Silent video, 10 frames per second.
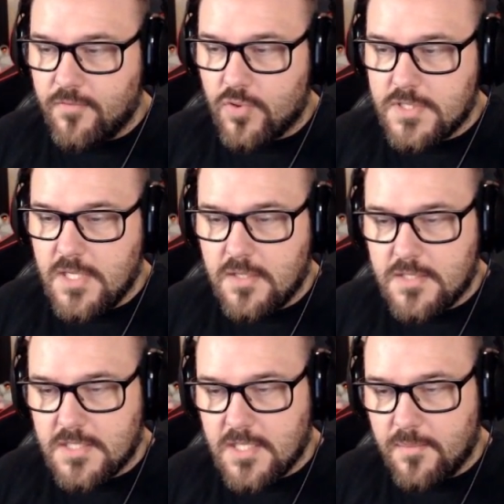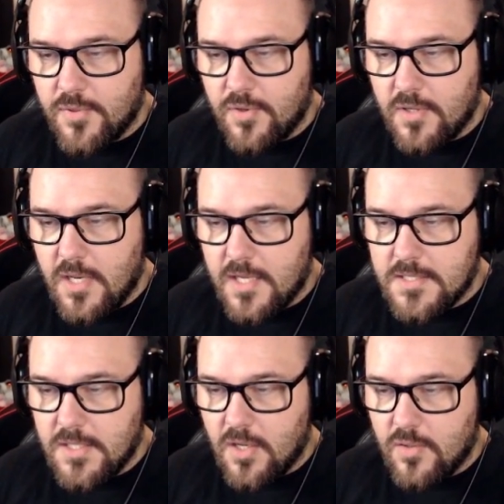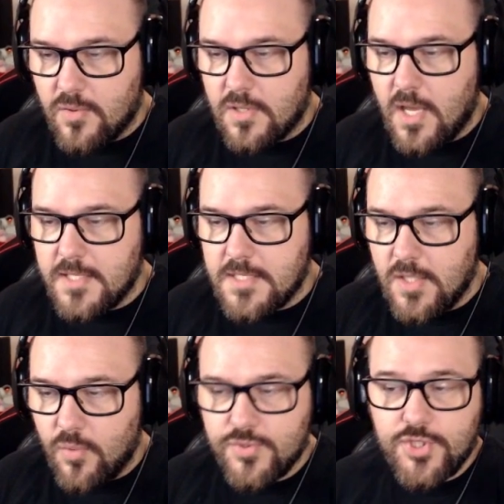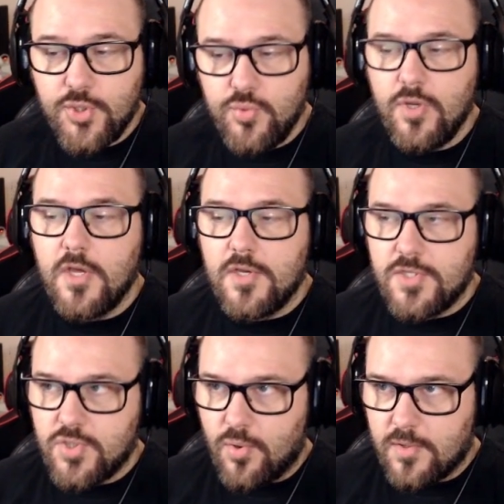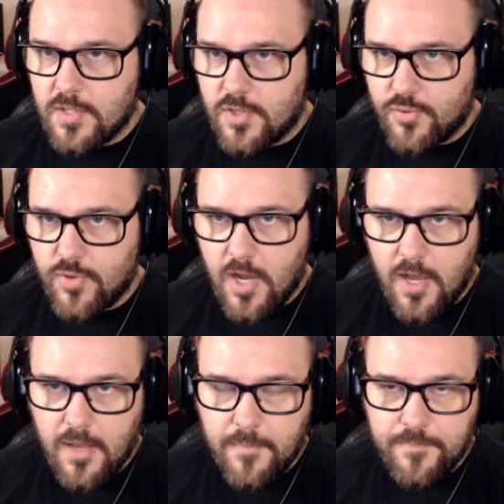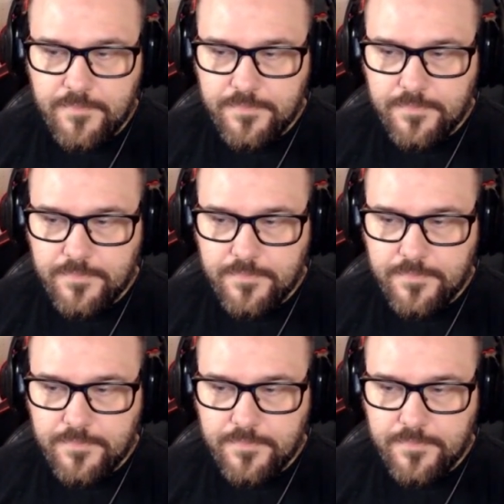14th December 1900 1902 during the crime.